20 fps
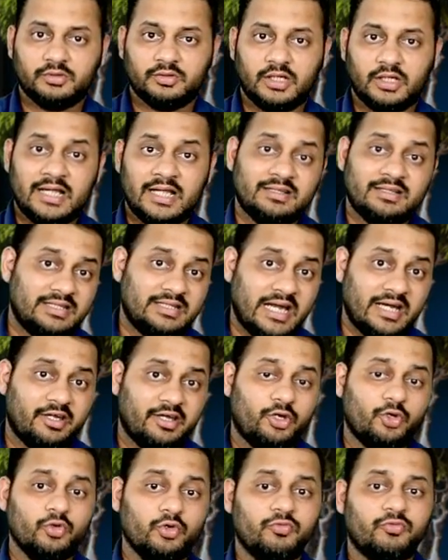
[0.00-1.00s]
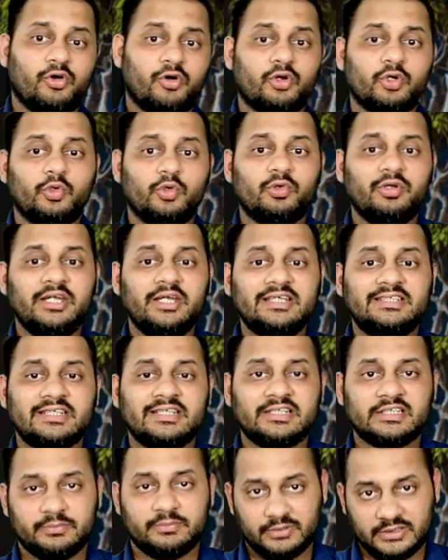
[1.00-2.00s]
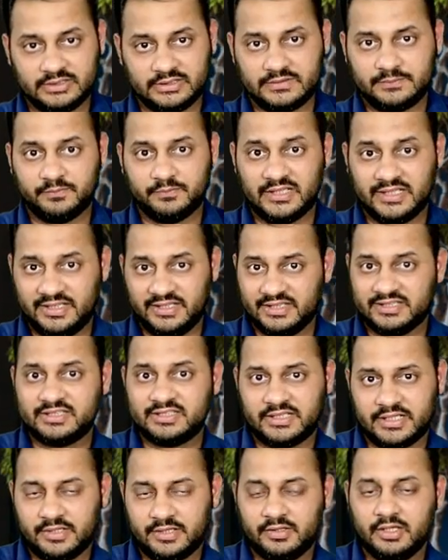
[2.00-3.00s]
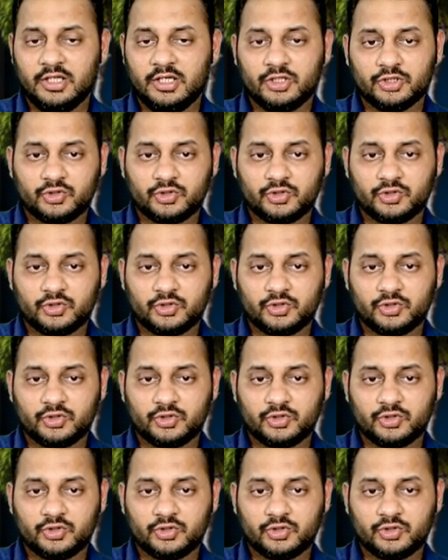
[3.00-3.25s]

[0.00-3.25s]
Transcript: And that too for only 6 months. Understand.